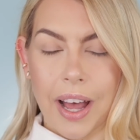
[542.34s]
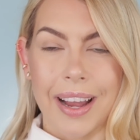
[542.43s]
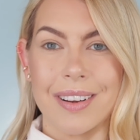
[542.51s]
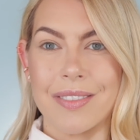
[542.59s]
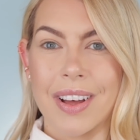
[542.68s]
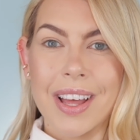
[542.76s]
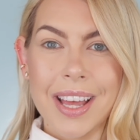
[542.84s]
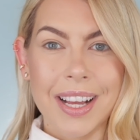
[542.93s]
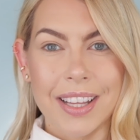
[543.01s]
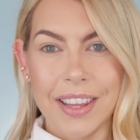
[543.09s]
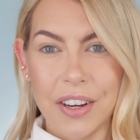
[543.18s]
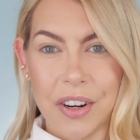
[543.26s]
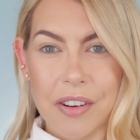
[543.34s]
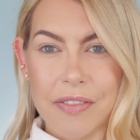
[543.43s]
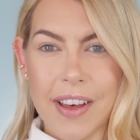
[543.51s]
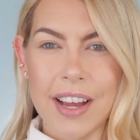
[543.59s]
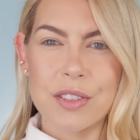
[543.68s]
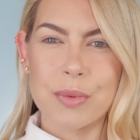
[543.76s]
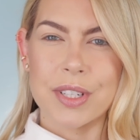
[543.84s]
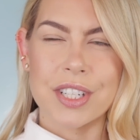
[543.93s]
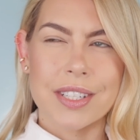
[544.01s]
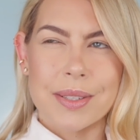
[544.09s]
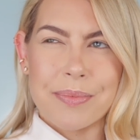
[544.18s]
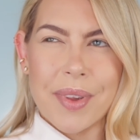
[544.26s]
kind of glitter effect, which
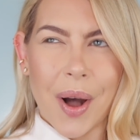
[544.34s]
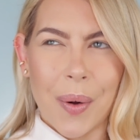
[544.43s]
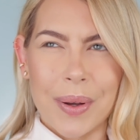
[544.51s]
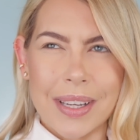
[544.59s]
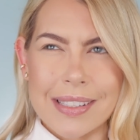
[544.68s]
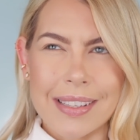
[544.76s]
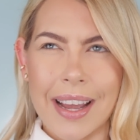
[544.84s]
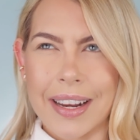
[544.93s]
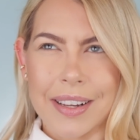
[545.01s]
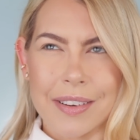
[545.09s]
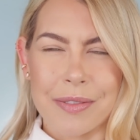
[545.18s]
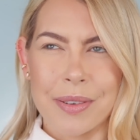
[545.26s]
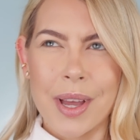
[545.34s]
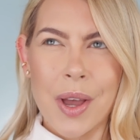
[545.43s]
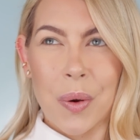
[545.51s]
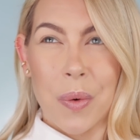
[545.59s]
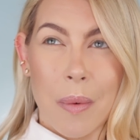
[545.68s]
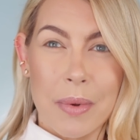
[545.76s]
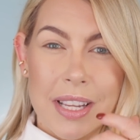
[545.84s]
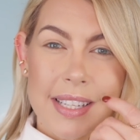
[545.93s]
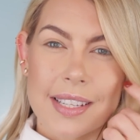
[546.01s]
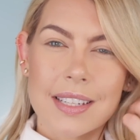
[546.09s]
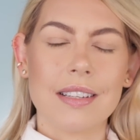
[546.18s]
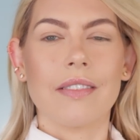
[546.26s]
is always kind of
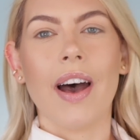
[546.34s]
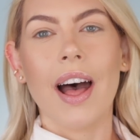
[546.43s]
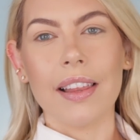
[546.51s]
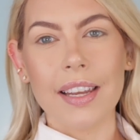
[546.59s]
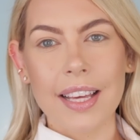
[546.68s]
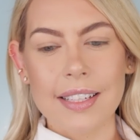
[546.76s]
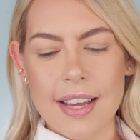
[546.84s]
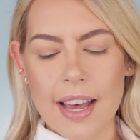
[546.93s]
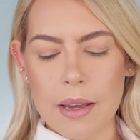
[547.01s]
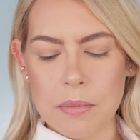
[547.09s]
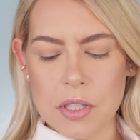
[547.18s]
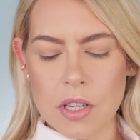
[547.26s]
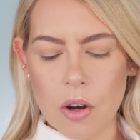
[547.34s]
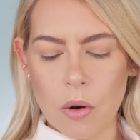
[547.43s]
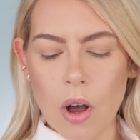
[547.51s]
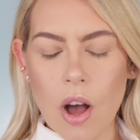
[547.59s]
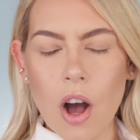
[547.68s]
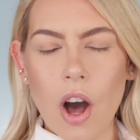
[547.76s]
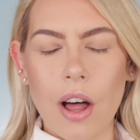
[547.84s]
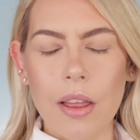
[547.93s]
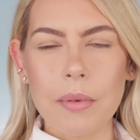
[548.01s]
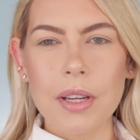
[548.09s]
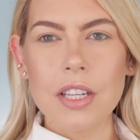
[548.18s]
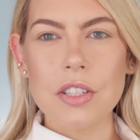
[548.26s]
reminiscent of holiday time. So all
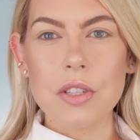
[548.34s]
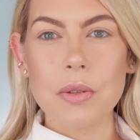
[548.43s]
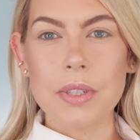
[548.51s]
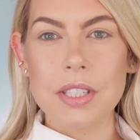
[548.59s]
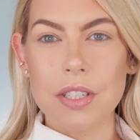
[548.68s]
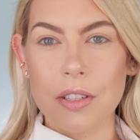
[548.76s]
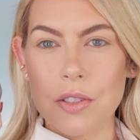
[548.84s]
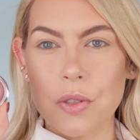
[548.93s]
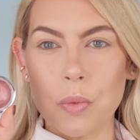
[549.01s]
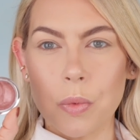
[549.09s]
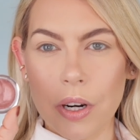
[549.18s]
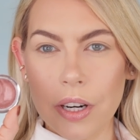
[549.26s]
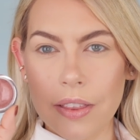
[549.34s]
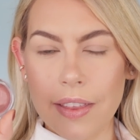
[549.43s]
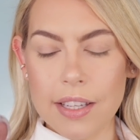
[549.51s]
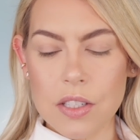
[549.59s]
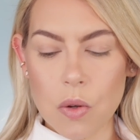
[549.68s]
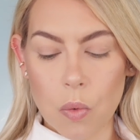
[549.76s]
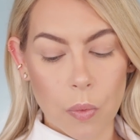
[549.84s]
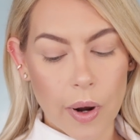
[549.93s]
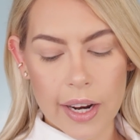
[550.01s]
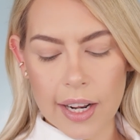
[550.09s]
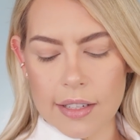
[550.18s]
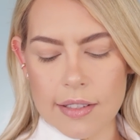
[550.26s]
I'm gonna do is start to work this
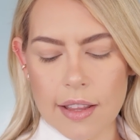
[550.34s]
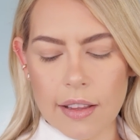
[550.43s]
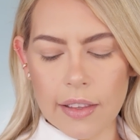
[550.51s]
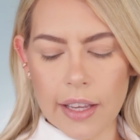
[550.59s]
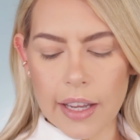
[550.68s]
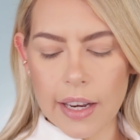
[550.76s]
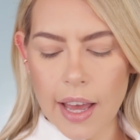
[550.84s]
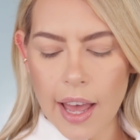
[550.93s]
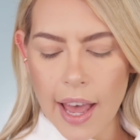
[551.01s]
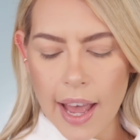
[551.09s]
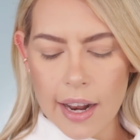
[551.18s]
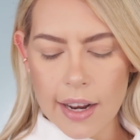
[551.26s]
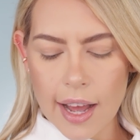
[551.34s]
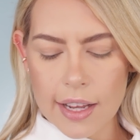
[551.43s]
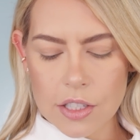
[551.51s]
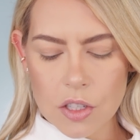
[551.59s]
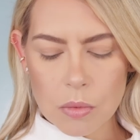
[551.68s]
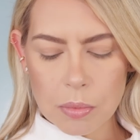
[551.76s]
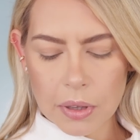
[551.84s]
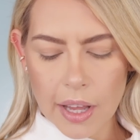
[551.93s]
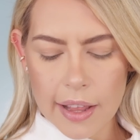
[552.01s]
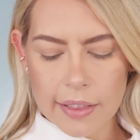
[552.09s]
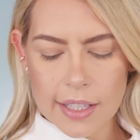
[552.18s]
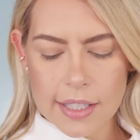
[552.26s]
right onto the lid. And as you
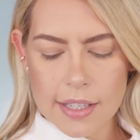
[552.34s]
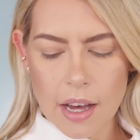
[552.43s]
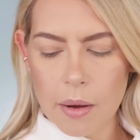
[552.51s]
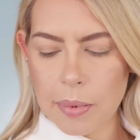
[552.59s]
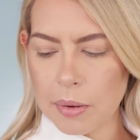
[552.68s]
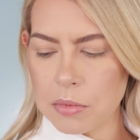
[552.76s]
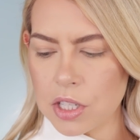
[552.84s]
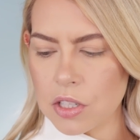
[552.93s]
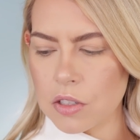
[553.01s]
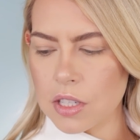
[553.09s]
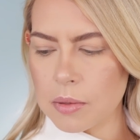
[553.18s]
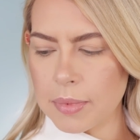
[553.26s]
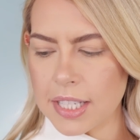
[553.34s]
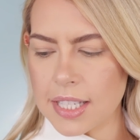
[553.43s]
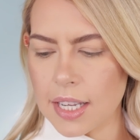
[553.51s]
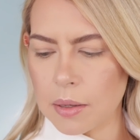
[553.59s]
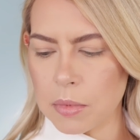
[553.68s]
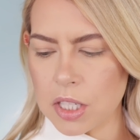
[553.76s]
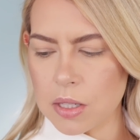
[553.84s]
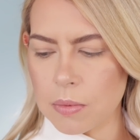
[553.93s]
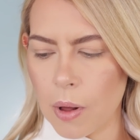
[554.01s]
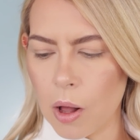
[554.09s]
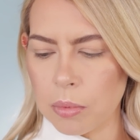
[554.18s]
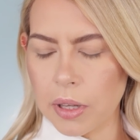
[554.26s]
blend these up, I'm just using my Sigma
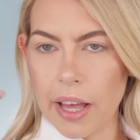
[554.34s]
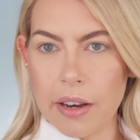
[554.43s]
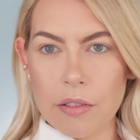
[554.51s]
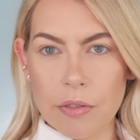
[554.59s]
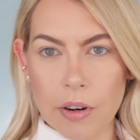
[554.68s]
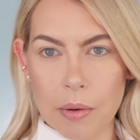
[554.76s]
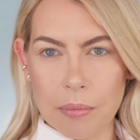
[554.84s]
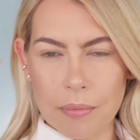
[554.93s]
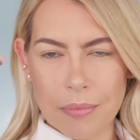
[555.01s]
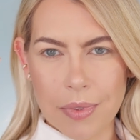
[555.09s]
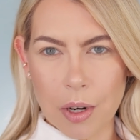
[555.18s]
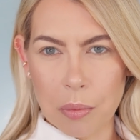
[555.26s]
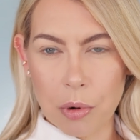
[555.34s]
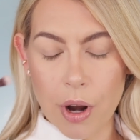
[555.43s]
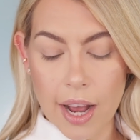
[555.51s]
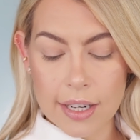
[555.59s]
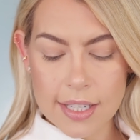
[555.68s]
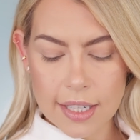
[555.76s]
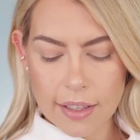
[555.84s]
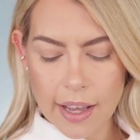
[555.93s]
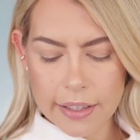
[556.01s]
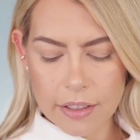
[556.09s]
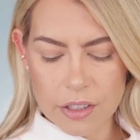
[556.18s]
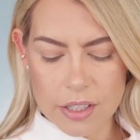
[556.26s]
Small Blend from their Practk
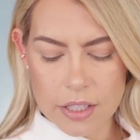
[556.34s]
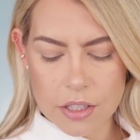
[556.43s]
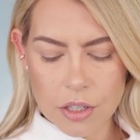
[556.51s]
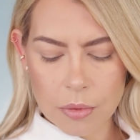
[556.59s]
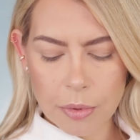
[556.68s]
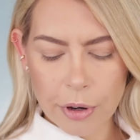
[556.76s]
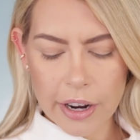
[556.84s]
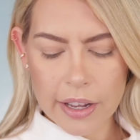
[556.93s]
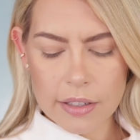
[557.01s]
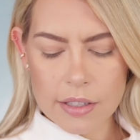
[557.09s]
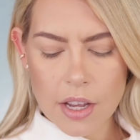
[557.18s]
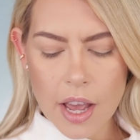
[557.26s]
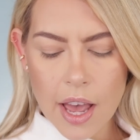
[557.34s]
line, their sister brand.